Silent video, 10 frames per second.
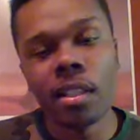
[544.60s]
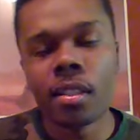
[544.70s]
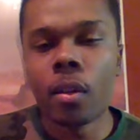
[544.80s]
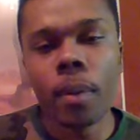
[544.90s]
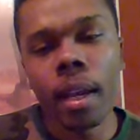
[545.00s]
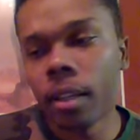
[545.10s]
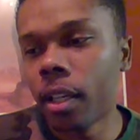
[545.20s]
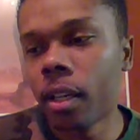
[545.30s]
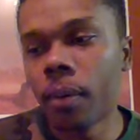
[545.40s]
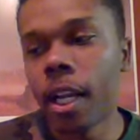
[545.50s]
let's go back
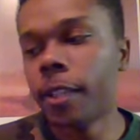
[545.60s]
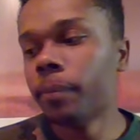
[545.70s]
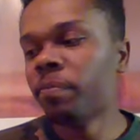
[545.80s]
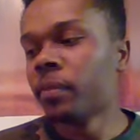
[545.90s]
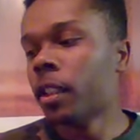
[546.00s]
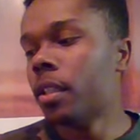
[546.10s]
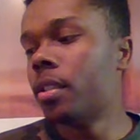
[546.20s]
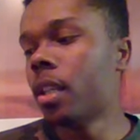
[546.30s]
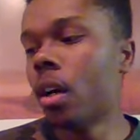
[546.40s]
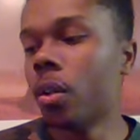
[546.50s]
there, right?
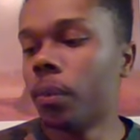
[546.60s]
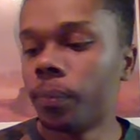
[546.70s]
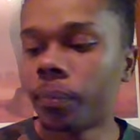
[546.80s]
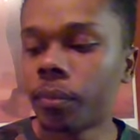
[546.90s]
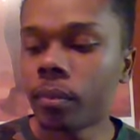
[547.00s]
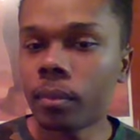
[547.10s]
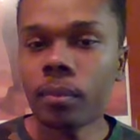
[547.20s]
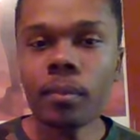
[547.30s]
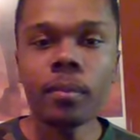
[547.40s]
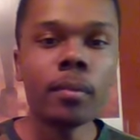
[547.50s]
So
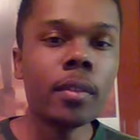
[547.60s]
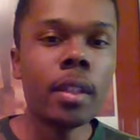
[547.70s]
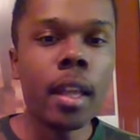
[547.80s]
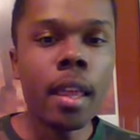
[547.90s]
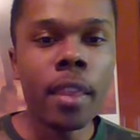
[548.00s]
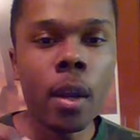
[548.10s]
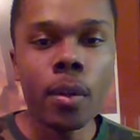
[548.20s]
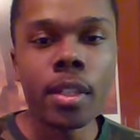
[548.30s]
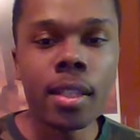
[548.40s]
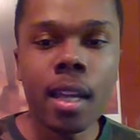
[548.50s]
there
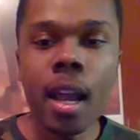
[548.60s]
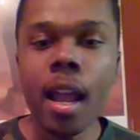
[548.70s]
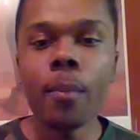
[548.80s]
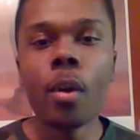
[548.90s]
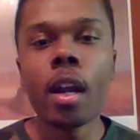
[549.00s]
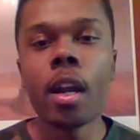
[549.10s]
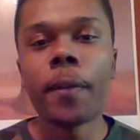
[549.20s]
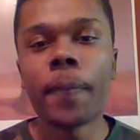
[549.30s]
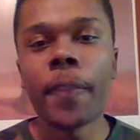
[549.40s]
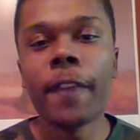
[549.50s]
was a time
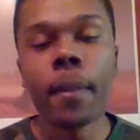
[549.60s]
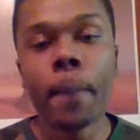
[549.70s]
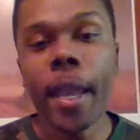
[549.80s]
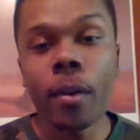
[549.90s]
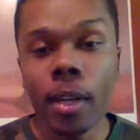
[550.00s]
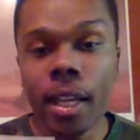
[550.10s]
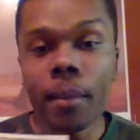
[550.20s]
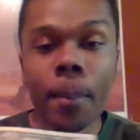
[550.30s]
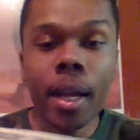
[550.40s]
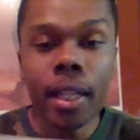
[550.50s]
where if the bank ran out
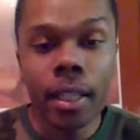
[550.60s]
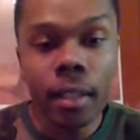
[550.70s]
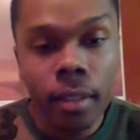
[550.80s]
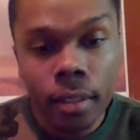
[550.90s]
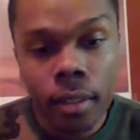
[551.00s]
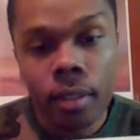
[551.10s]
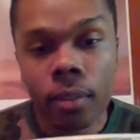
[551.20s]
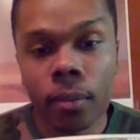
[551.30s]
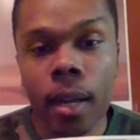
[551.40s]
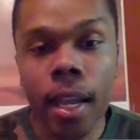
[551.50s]
of money,
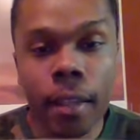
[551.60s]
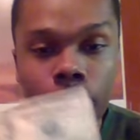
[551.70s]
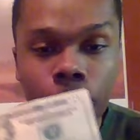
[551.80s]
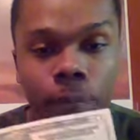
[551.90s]
right,